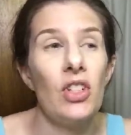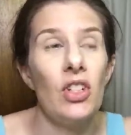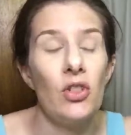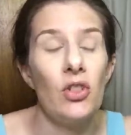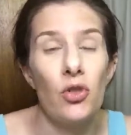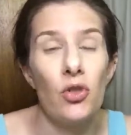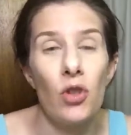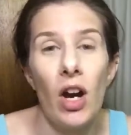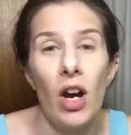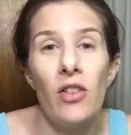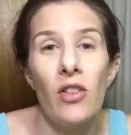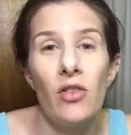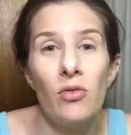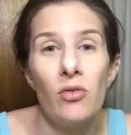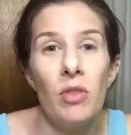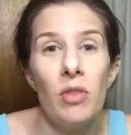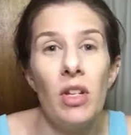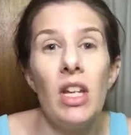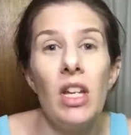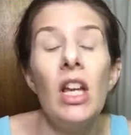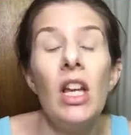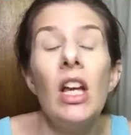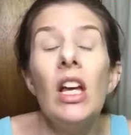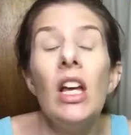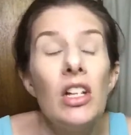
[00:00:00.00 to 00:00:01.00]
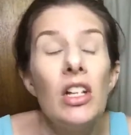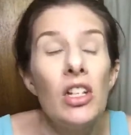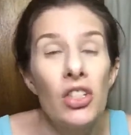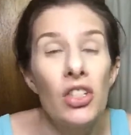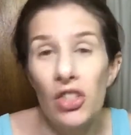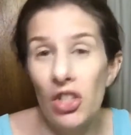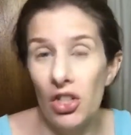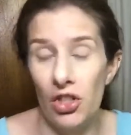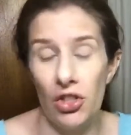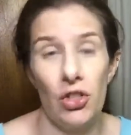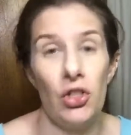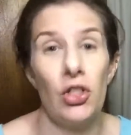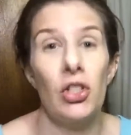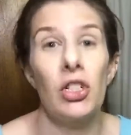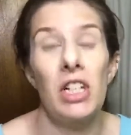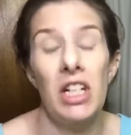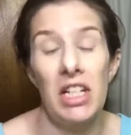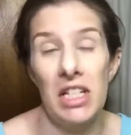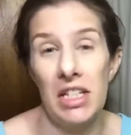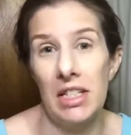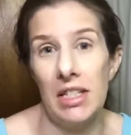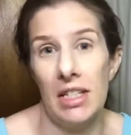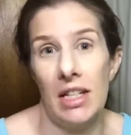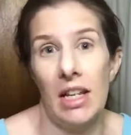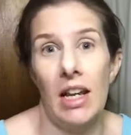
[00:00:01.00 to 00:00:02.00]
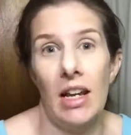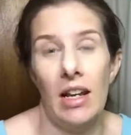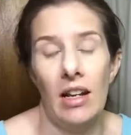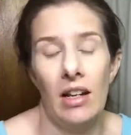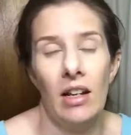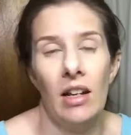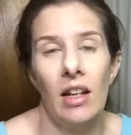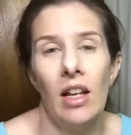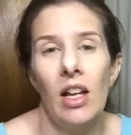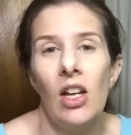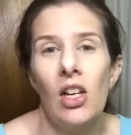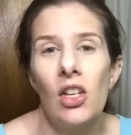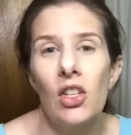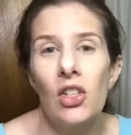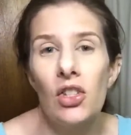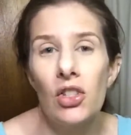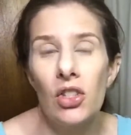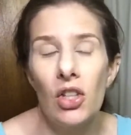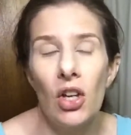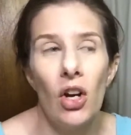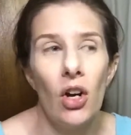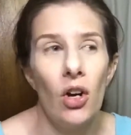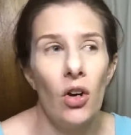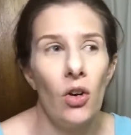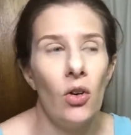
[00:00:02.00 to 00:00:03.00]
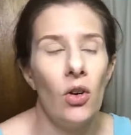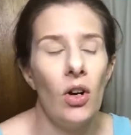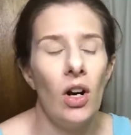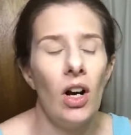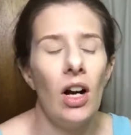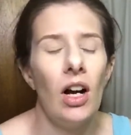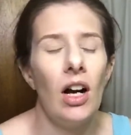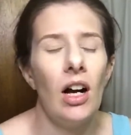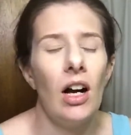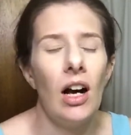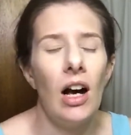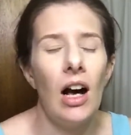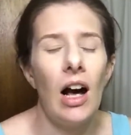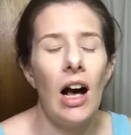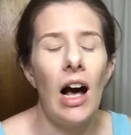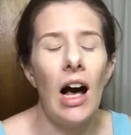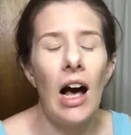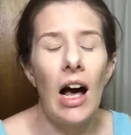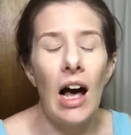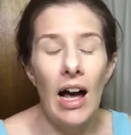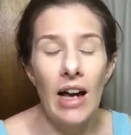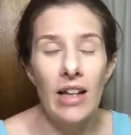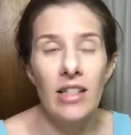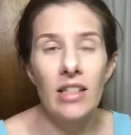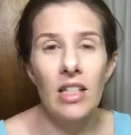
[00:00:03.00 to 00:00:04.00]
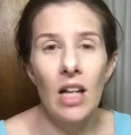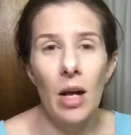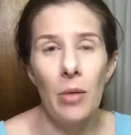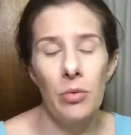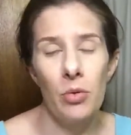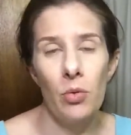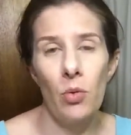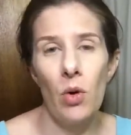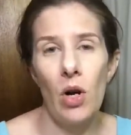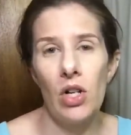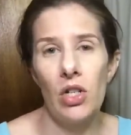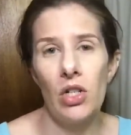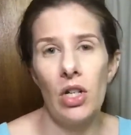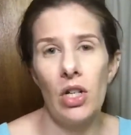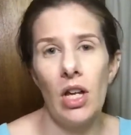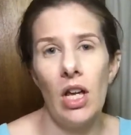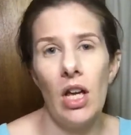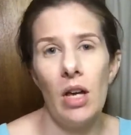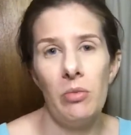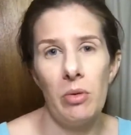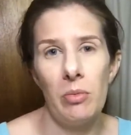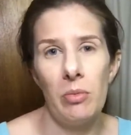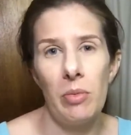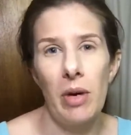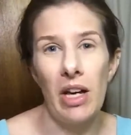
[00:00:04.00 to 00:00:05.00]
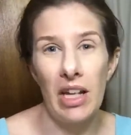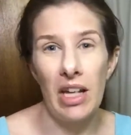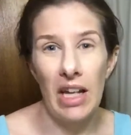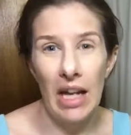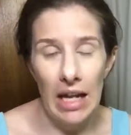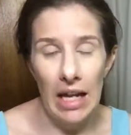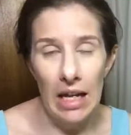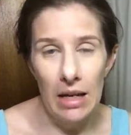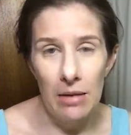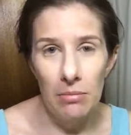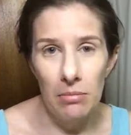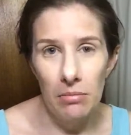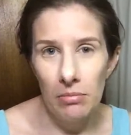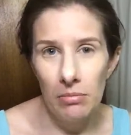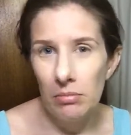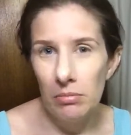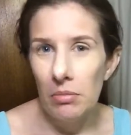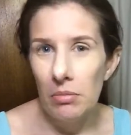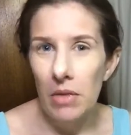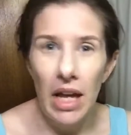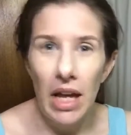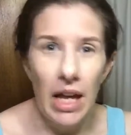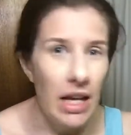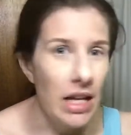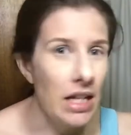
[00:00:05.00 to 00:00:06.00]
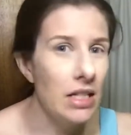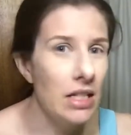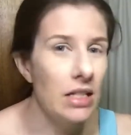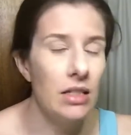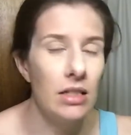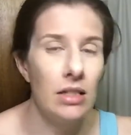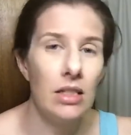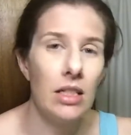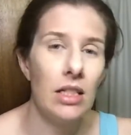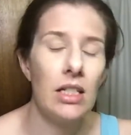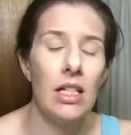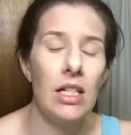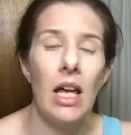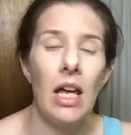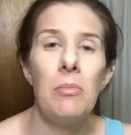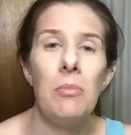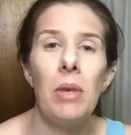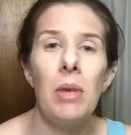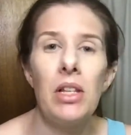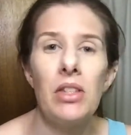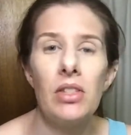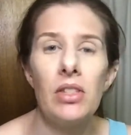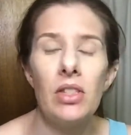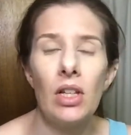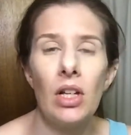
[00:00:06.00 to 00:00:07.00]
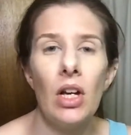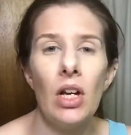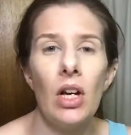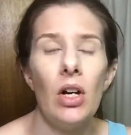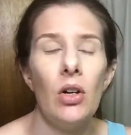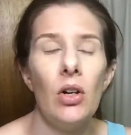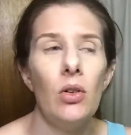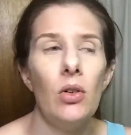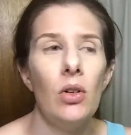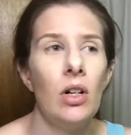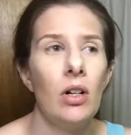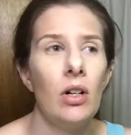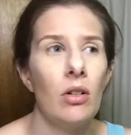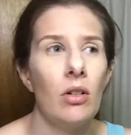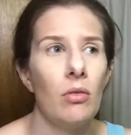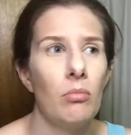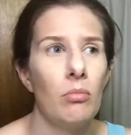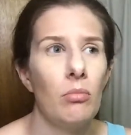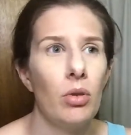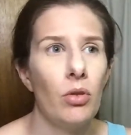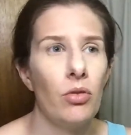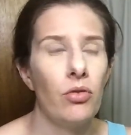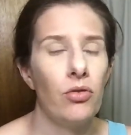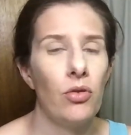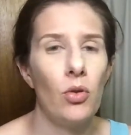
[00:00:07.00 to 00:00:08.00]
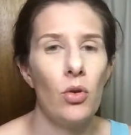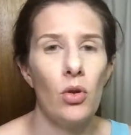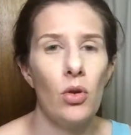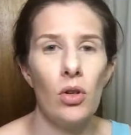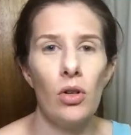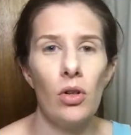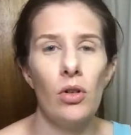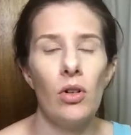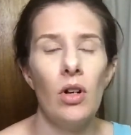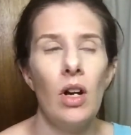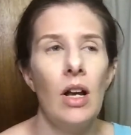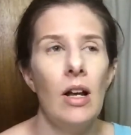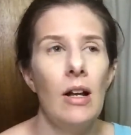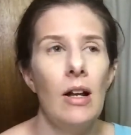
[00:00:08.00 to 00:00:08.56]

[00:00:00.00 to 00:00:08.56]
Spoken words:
drives me sister insane. So I stopped watching him about 8 to 10 months ago, before